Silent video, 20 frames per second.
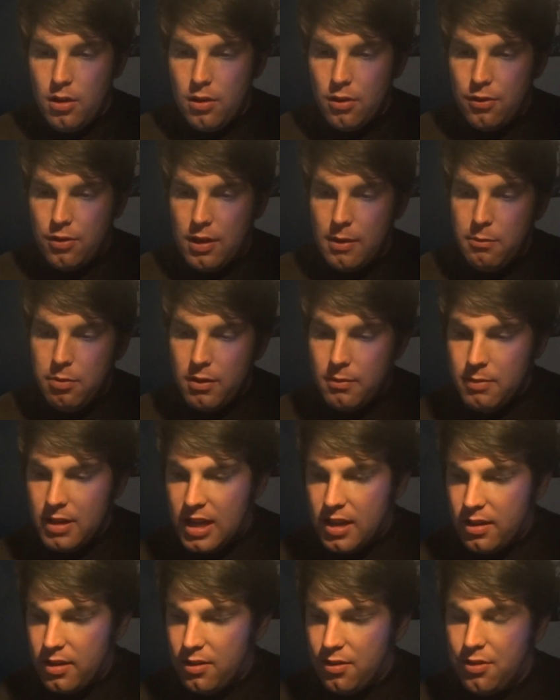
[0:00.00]
Simply
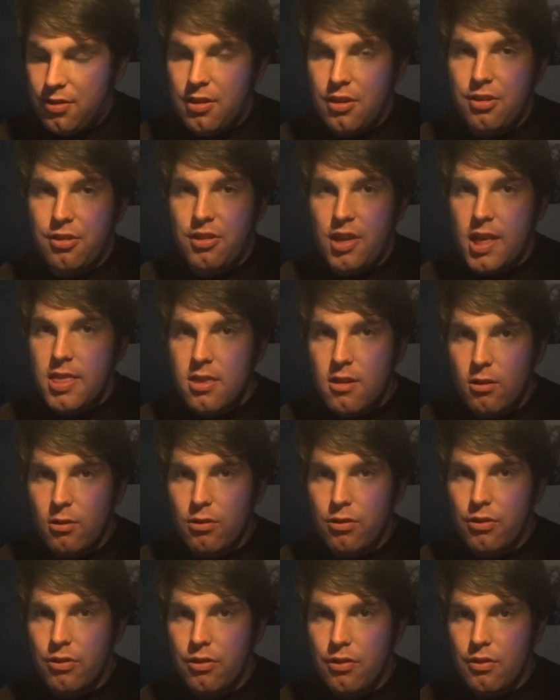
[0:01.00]
because the
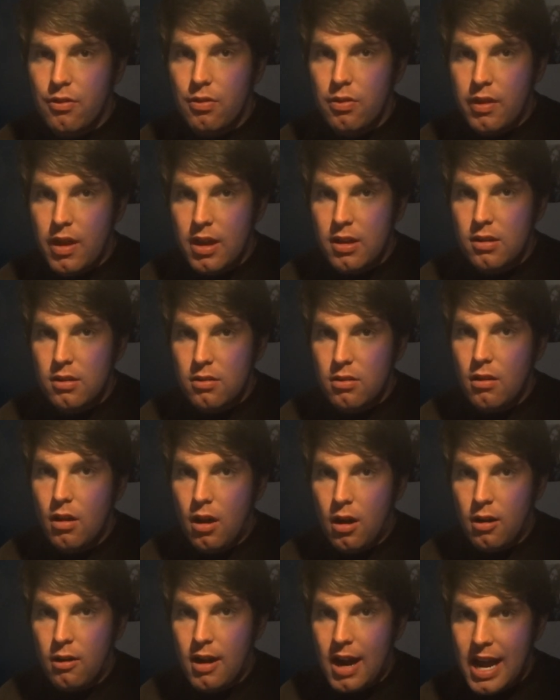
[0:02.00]
signals that
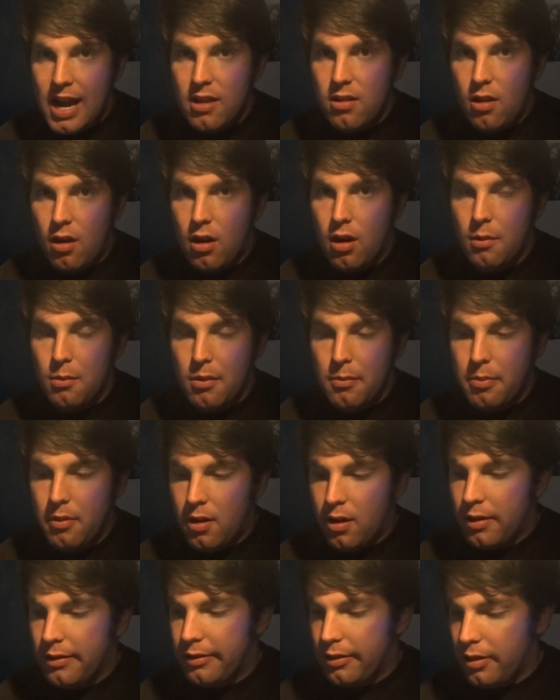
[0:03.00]
are at Harbor
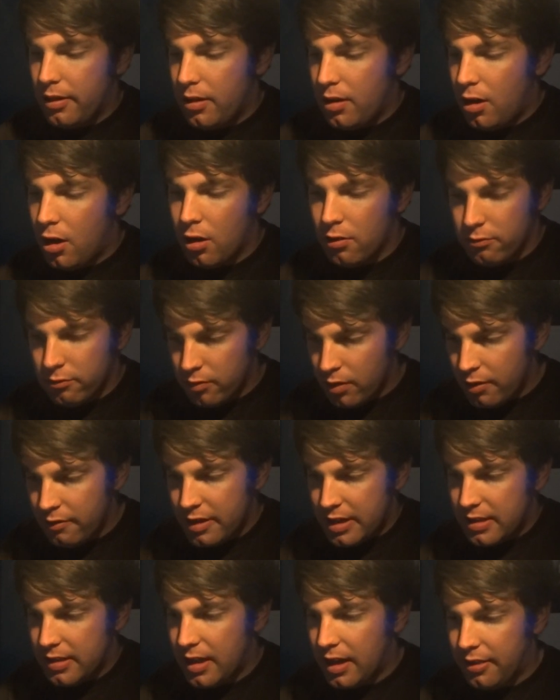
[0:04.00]
Park are
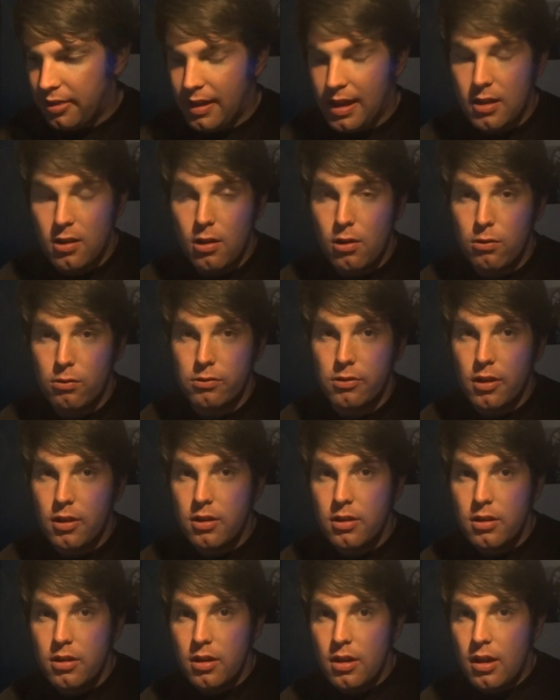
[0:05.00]
really not that old.
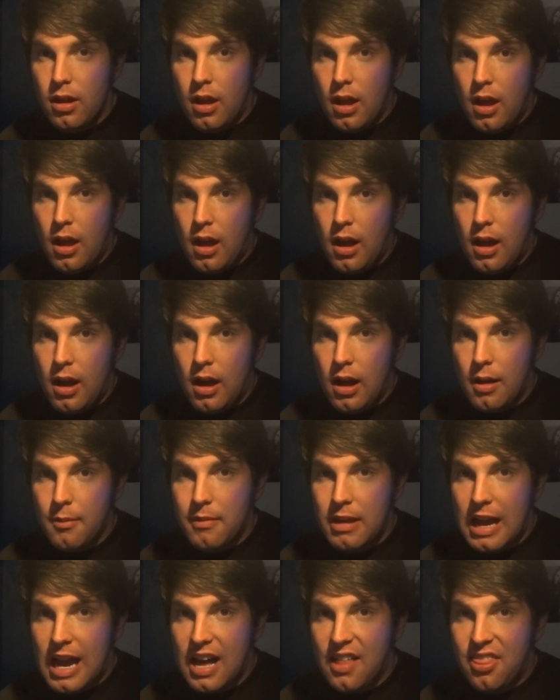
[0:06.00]
I
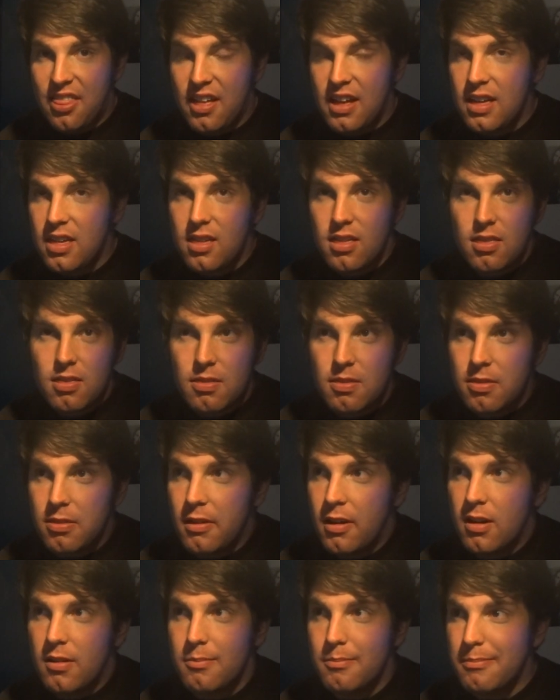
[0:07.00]
mean, I think
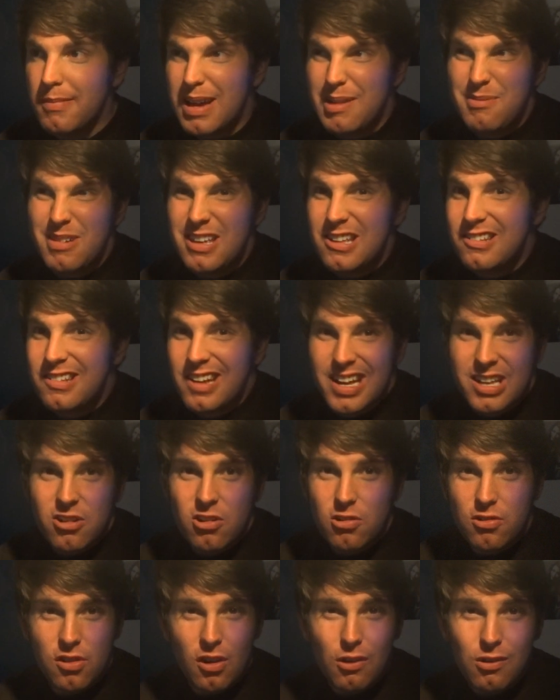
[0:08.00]
they're maybe 10
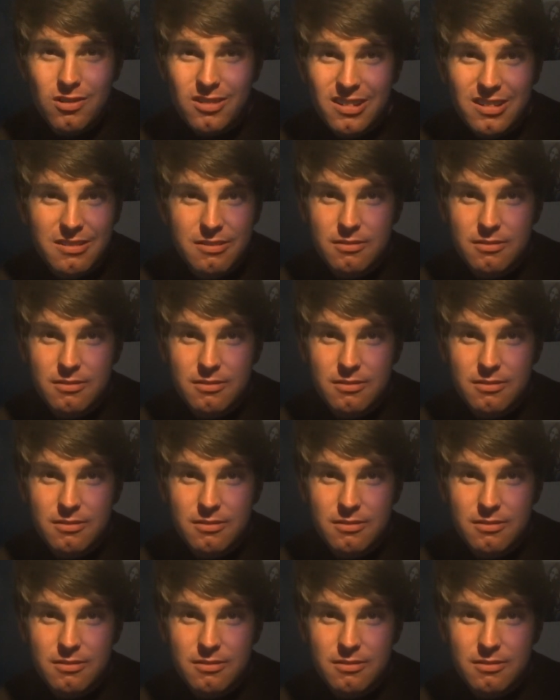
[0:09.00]
years old,